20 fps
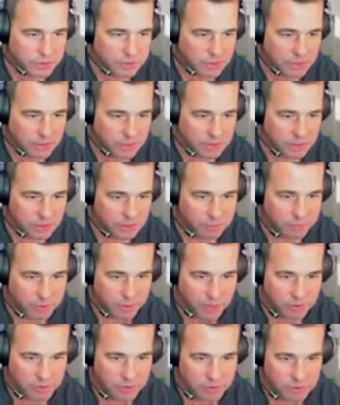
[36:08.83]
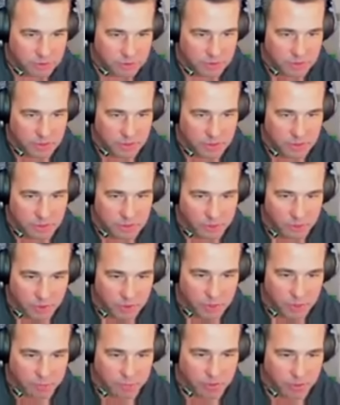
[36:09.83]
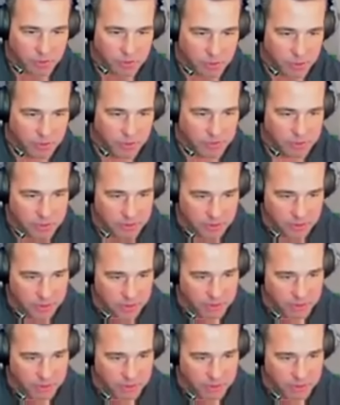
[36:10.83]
the parachute. We'll go park over here.